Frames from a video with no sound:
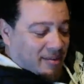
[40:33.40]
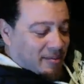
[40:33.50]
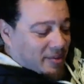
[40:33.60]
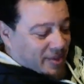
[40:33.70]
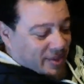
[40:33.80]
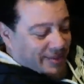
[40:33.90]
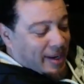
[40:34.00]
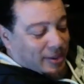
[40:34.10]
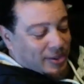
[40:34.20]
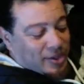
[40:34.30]
Just
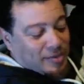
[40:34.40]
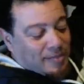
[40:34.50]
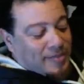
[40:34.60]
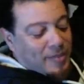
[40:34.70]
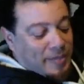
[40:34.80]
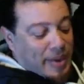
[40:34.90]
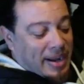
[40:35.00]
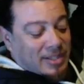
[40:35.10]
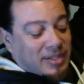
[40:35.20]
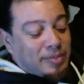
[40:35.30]
start
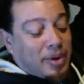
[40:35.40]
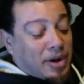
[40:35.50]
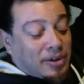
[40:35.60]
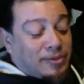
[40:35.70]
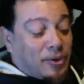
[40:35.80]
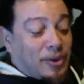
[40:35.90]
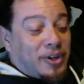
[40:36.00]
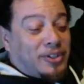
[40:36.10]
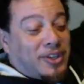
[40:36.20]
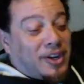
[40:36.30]
buying some parts
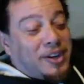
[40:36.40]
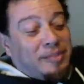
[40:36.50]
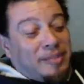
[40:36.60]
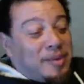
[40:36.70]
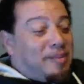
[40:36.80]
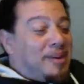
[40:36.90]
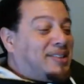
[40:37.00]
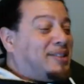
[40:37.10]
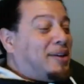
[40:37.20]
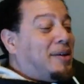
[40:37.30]
for, start committing
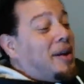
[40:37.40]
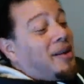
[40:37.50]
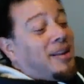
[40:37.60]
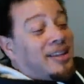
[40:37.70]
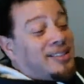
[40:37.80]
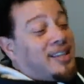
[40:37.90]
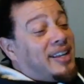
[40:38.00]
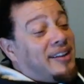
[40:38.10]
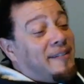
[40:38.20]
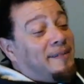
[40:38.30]
myself. Like I
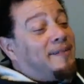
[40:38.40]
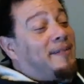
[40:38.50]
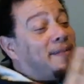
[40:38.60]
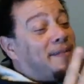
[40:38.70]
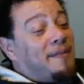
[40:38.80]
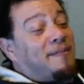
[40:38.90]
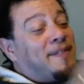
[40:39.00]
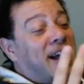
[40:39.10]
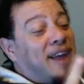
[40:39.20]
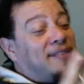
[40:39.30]
said,
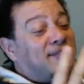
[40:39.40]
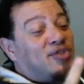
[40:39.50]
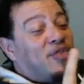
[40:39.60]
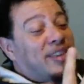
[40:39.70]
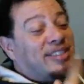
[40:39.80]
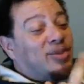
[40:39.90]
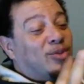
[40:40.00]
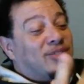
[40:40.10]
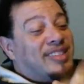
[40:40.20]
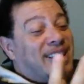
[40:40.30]
5
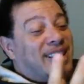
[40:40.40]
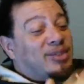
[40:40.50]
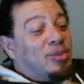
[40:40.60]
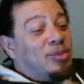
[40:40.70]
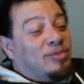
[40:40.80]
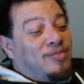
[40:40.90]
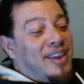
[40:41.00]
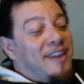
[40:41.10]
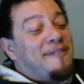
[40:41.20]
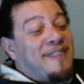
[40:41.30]
scrizzles, Nizzle.
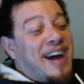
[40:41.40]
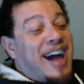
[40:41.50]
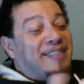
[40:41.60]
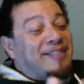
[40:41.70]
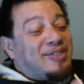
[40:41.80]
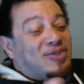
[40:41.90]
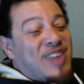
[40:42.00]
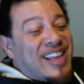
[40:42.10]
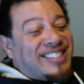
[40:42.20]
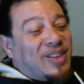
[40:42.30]
5
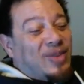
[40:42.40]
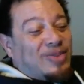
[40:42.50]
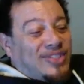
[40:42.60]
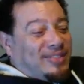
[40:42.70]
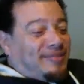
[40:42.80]
scrizzles.